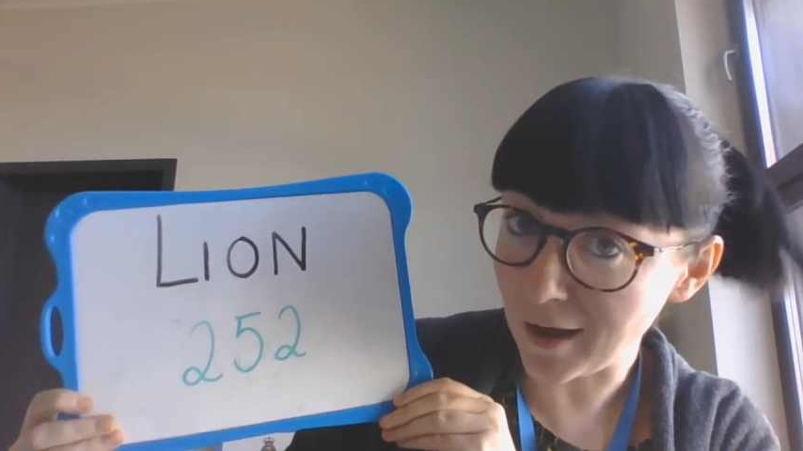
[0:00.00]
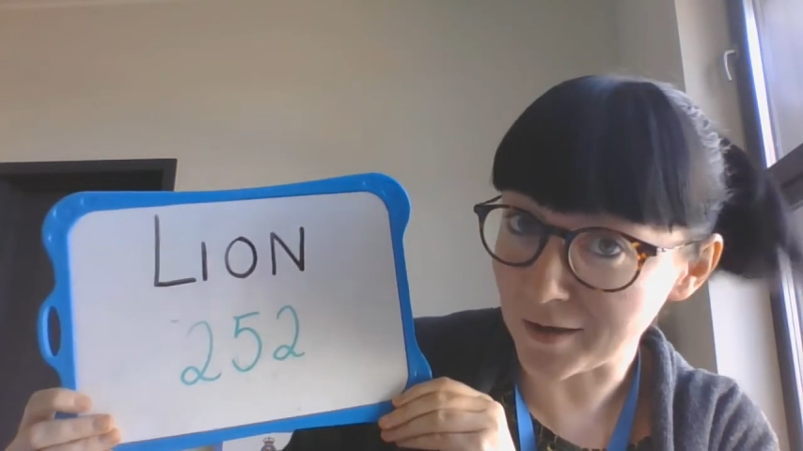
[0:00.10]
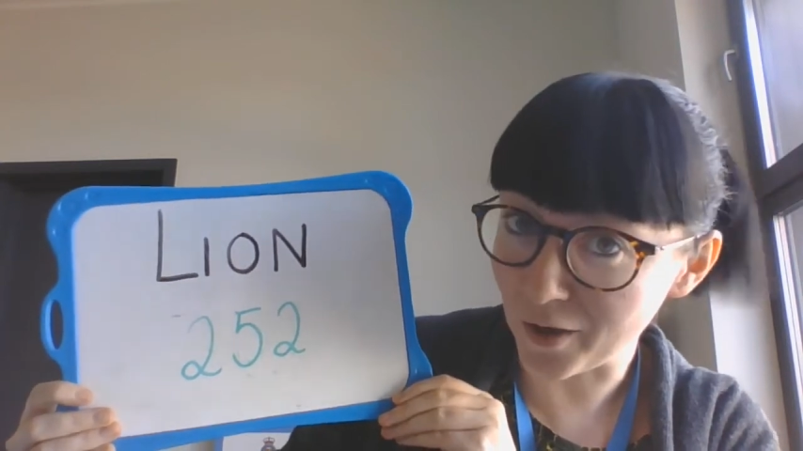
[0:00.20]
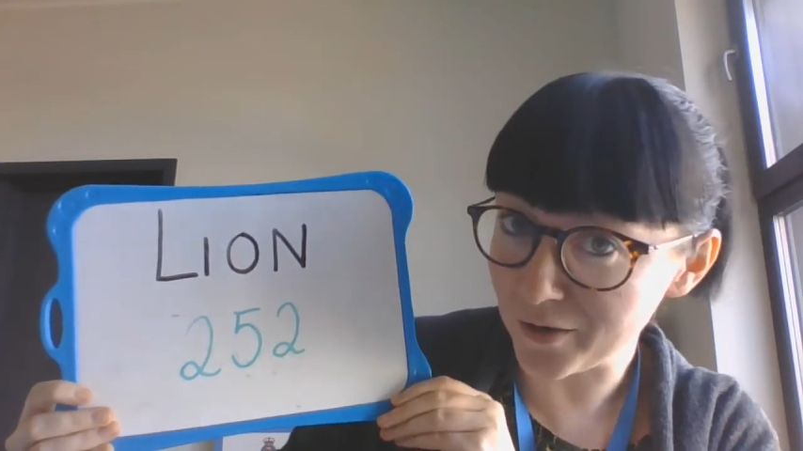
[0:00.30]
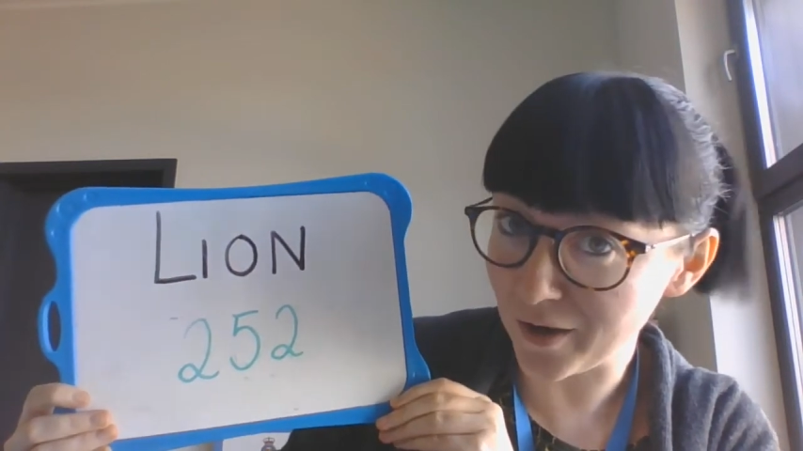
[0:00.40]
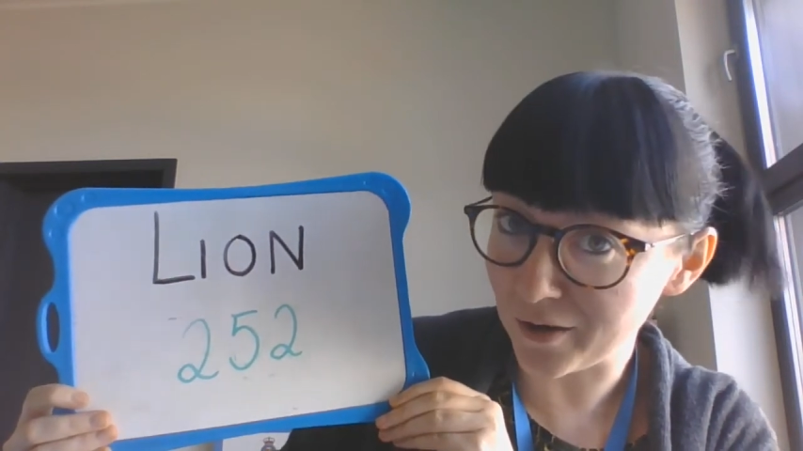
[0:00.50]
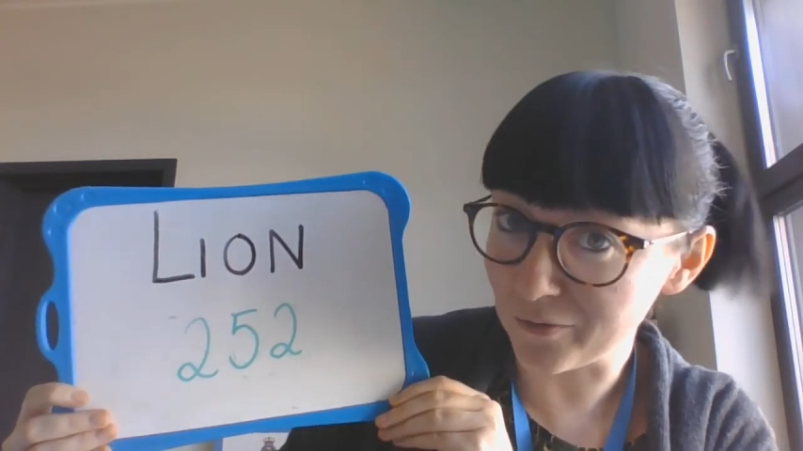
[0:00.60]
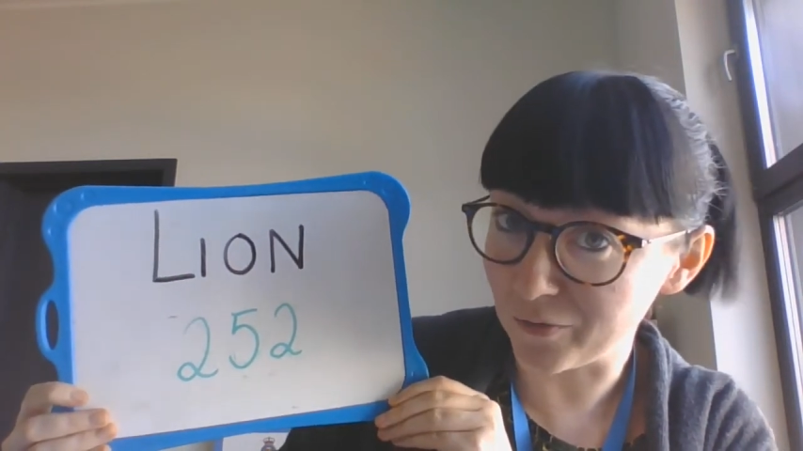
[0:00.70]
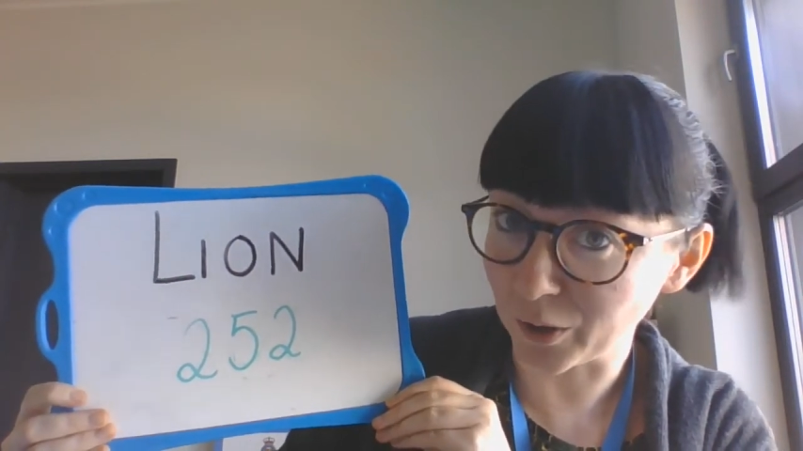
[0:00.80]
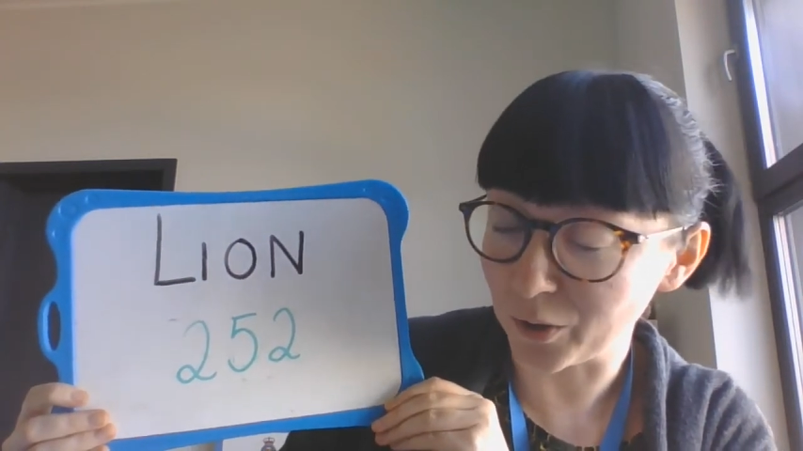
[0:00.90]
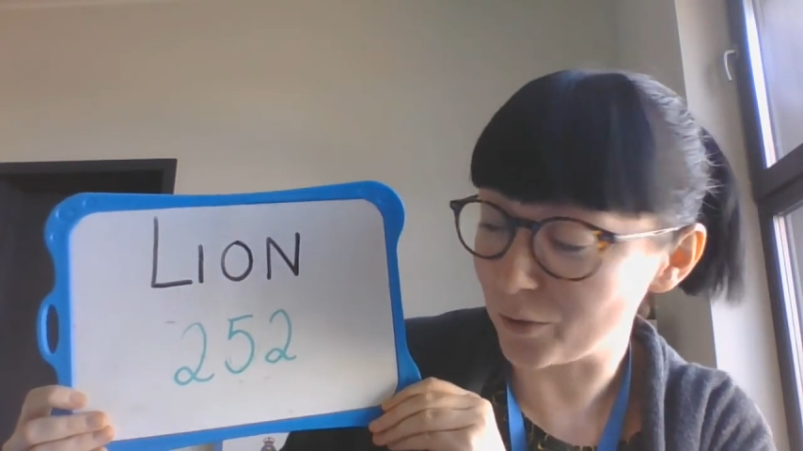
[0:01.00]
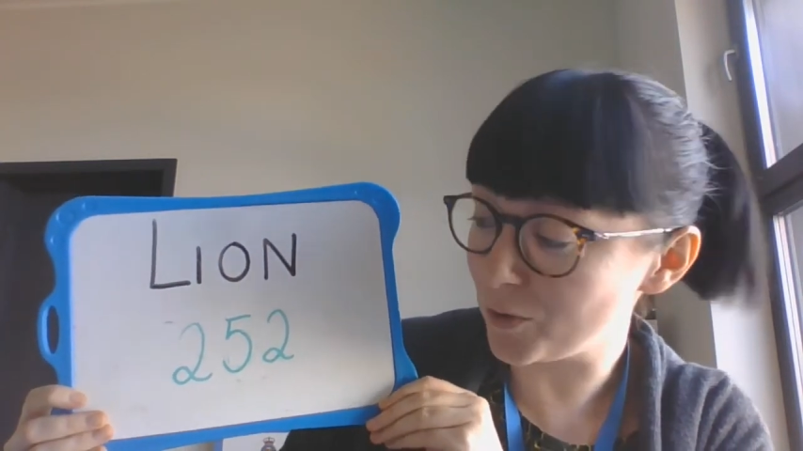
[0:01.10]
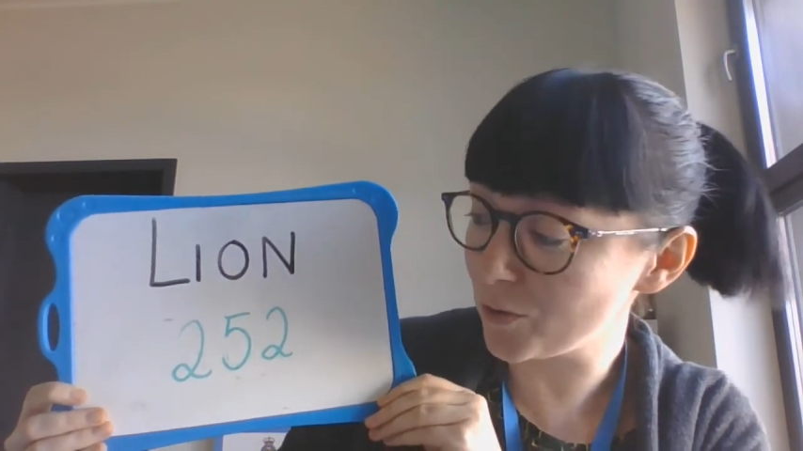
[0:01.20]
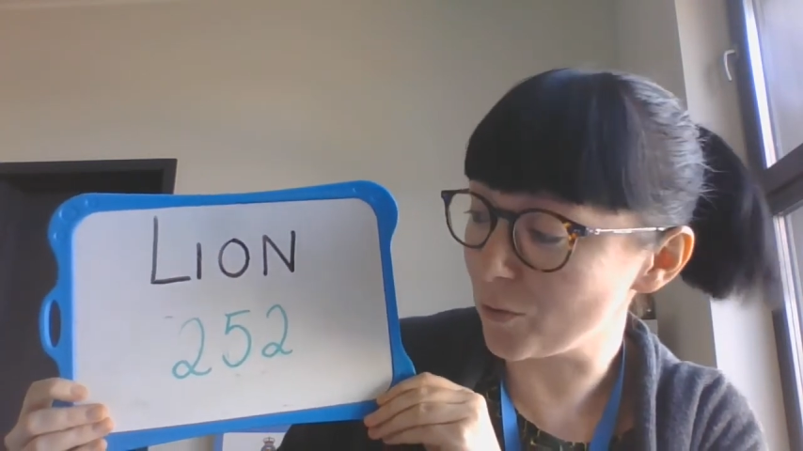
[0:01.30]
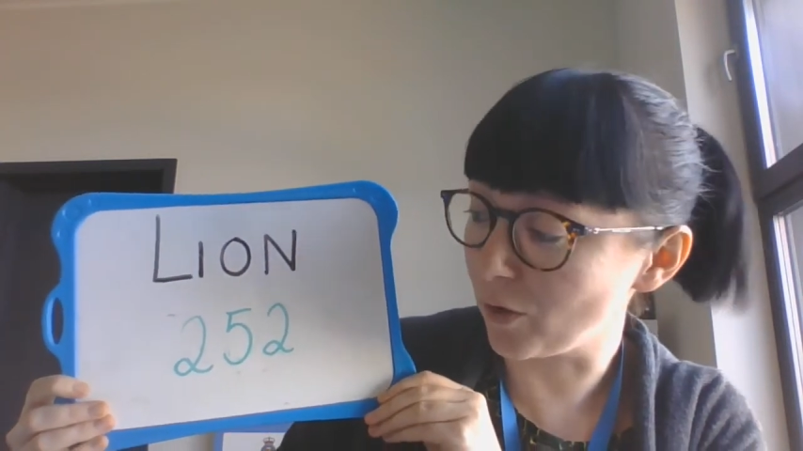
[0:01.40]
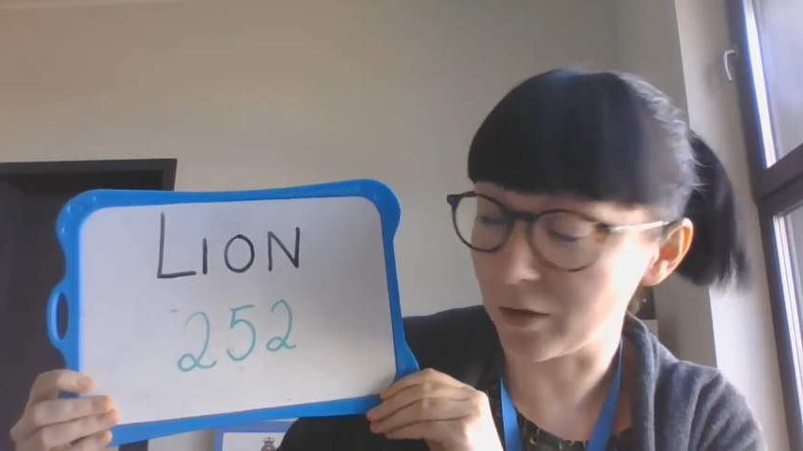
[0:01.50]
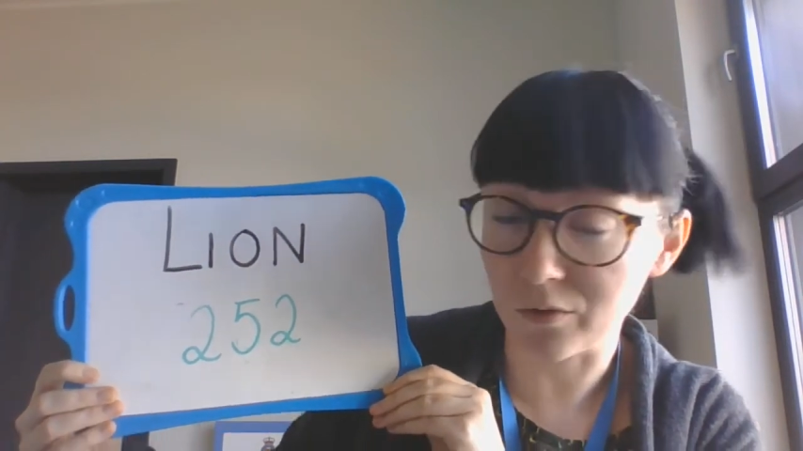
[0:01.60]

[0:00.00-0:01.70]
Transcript: another really good score.